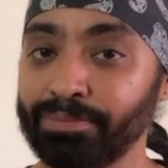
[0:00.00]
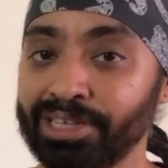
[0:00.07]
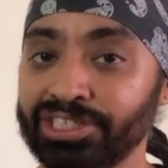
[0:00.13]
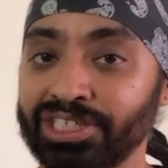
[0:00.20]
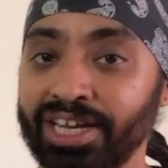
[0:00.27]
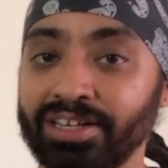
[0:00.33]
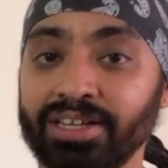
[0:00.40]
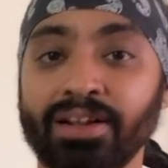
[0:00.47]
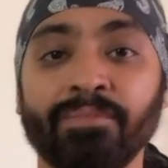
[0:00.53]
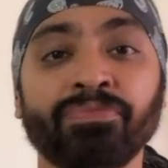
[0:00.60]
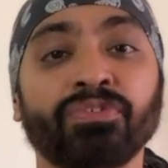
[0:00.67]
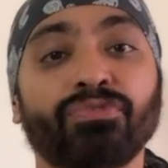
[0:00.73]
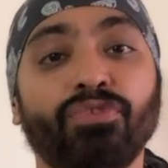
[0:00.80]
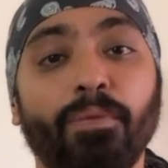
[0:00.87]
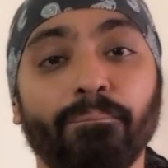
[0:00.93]
my channel
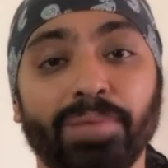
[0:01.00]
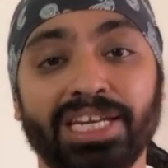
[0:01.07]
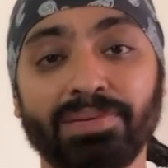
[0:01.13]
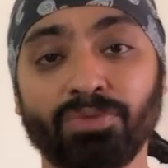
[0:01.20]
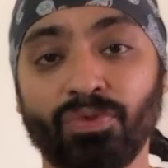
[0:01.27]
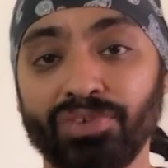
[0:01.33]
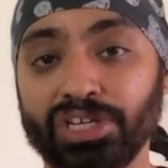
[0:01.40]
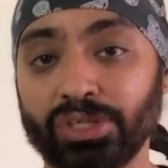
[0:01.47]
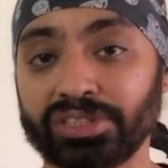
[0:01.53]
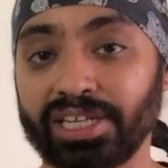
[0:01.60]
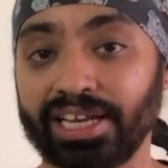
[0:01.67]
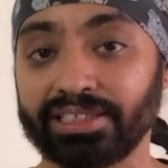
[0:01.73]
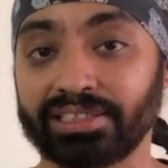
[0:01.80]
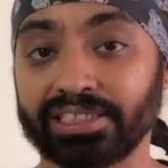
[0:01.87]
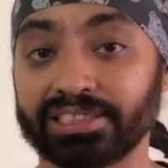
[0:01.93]
for many more videos
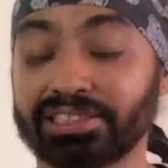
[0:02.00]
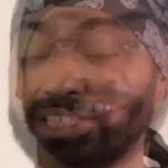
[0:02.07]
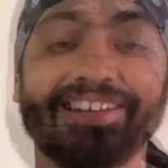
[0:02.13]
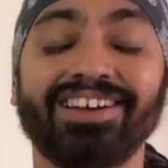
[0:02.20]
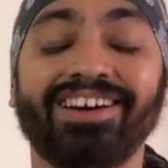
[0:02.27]
like these.